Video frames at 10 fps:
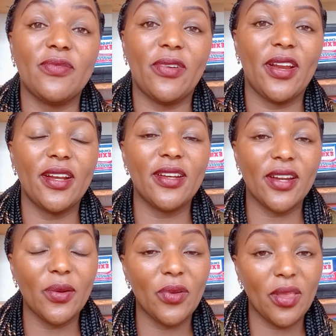
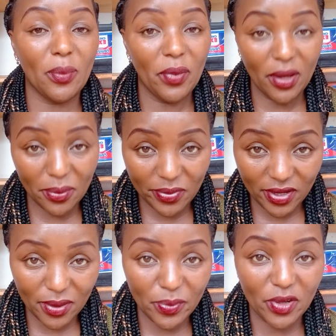friendly with the
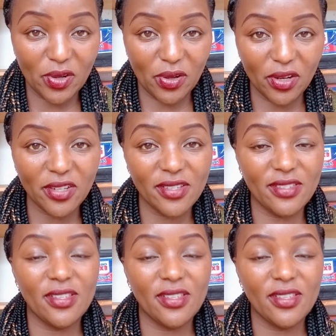baby, because